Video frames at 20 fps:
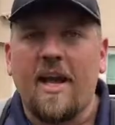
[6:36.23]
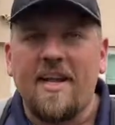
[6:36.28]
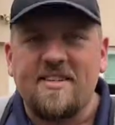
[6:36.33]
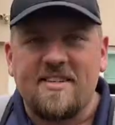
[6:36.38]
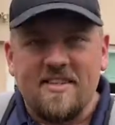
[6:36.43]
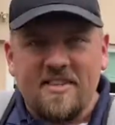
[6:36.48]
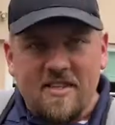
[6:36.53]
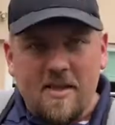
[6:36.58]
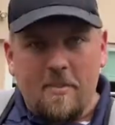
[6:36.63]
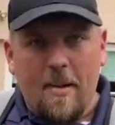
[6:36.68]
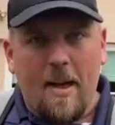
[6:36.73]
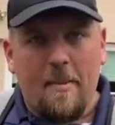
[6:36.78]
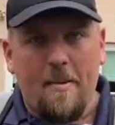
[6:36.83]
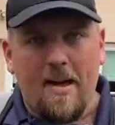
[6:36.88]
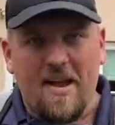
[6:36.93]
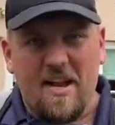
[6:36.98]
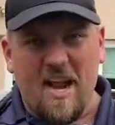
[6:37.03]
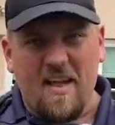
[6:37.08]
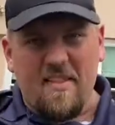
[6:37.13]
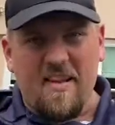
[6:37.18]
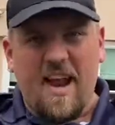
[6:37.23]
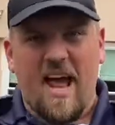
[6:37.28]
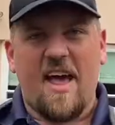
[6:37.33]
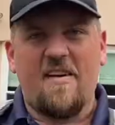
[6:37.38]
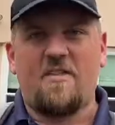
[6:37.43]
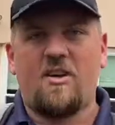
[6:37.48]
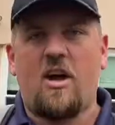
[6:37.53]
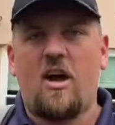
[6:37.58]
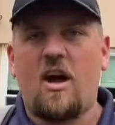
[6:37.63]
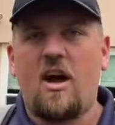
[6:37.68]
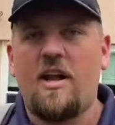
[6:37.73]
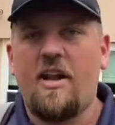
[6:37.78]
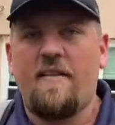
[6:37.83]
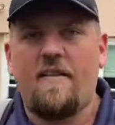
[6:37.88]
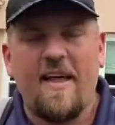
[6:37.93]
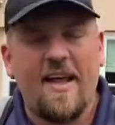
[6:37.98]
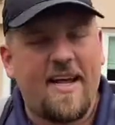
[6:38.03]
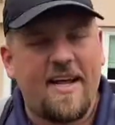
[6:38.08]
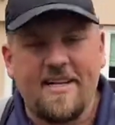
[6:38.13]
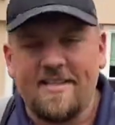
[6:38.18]
this is the backpack now that I have it on, and like
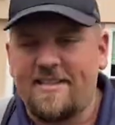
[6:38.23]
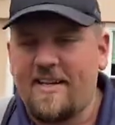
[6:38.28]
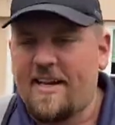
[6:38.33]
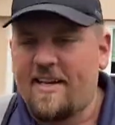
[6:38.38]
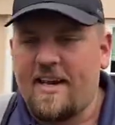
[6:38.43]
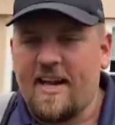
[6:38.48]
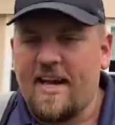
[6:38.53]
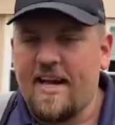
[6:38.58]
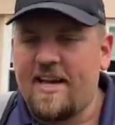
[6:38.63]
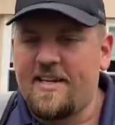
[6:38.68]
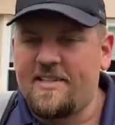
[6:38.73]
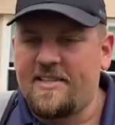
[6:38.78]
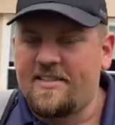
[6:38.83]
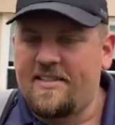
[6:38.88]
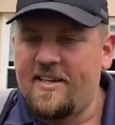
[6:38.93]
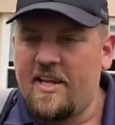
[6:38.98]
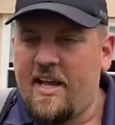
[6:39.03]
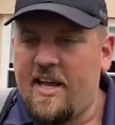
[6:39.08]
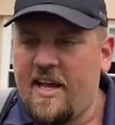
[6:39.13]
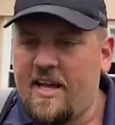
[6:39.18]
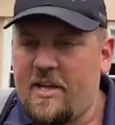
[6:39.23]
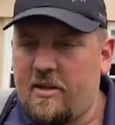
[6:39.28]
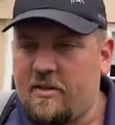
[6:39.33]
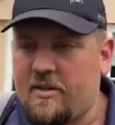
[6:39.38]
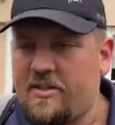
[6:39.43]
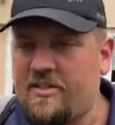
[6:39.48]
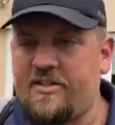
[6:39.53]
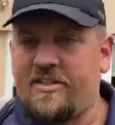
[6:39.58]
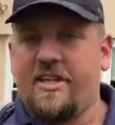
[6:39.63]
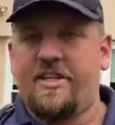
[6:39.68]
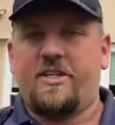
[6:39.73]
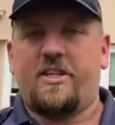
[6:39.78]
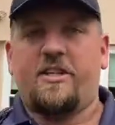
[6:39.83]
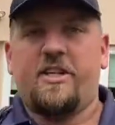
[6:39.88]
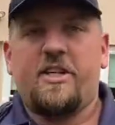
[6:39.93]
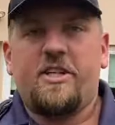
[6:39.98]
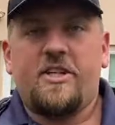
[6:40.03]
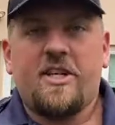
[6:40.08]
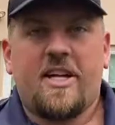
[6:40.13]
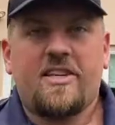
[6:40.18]
I said, guys, you can cinch it and
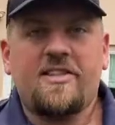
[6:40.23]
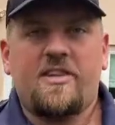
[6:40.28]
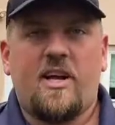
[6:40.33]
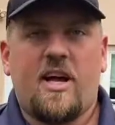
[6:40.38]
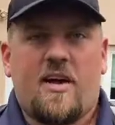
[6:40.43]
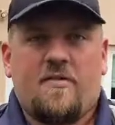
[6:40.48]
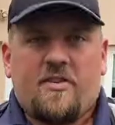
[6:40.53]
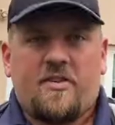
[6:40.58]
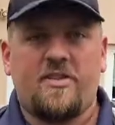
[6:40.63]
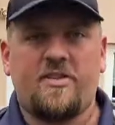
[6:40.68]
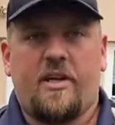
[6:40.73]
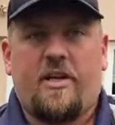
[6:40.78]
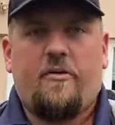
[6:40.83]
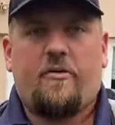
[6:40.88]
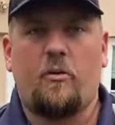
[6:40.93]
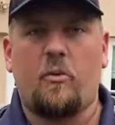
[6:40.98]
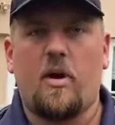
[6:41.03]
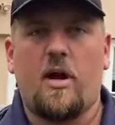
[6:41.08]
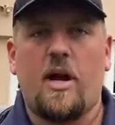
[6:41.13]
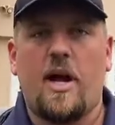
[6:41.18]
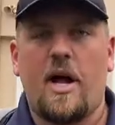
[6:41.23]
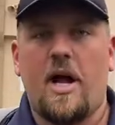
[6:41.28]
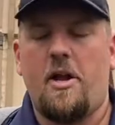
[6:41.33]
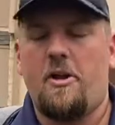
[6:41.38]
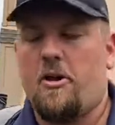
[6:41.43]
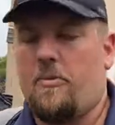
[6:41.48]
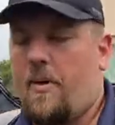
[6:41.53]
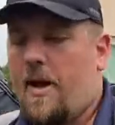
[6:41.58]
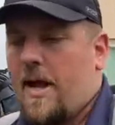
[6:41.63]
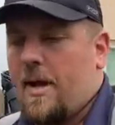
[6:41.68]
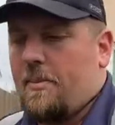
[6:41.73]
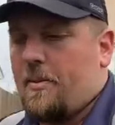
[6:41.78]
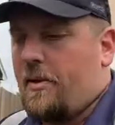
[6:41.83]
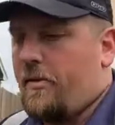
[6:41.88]
adjust it, obviously, to wear it high on your back, but it's